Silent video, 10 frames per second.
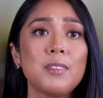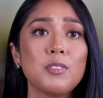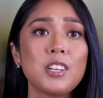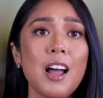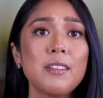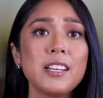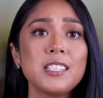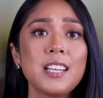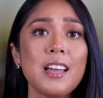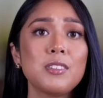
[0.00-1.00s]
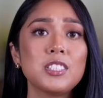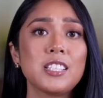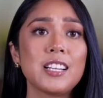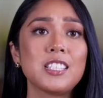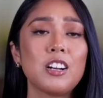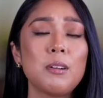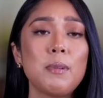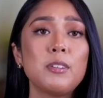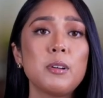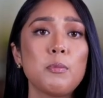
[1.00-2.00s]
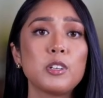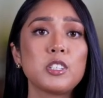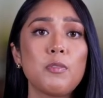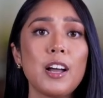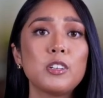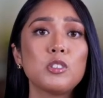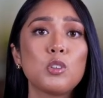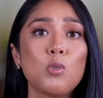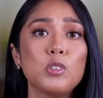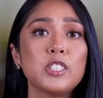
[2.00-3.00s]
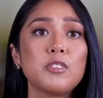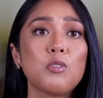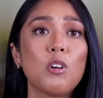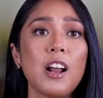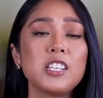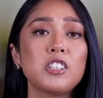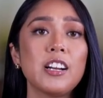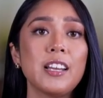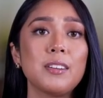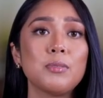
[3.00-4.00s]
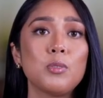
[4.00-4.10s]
Japanese candlesticks are among the most vital tools in Forex trading.